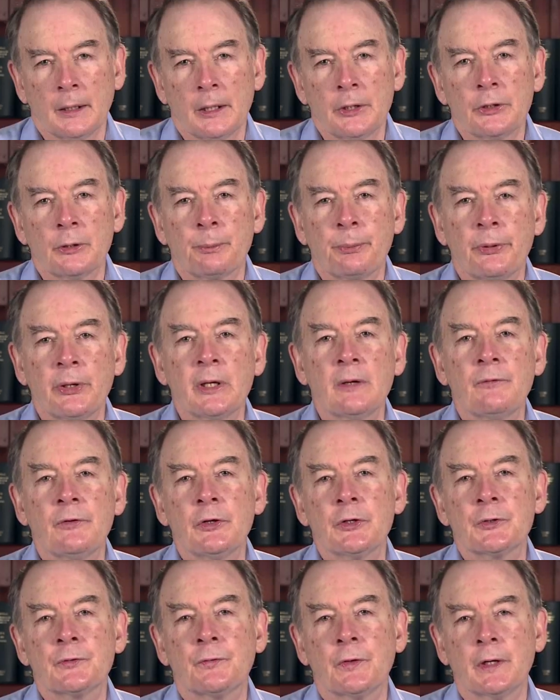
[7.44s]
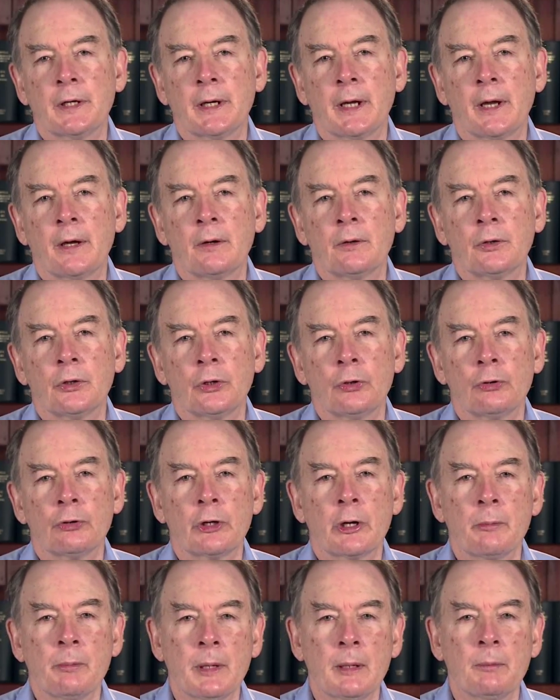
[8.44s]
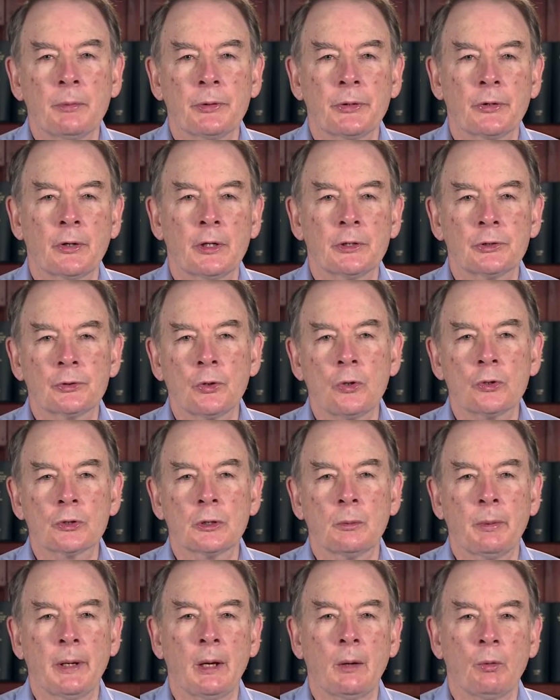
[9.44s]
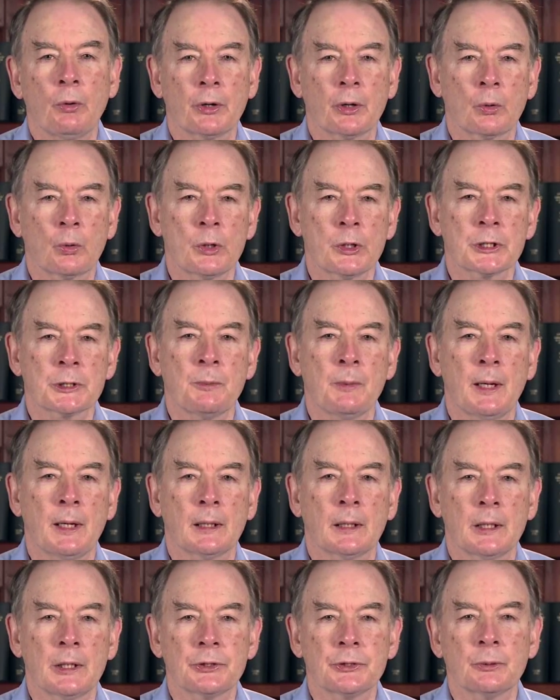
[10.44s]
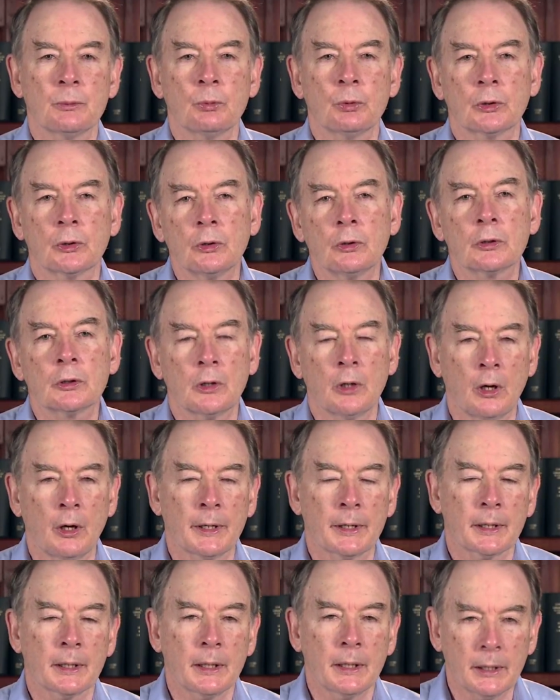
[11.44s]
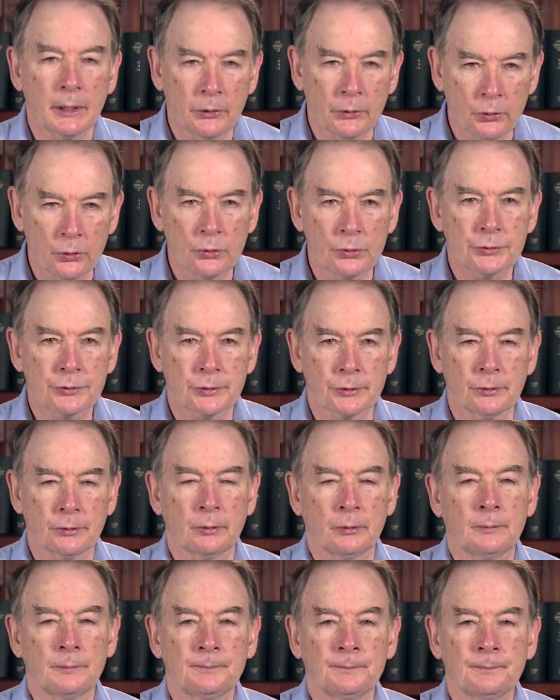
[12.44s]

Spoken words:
In the previous video, you'll remember that I talked about what a QuickSmart lesson would look like in your school.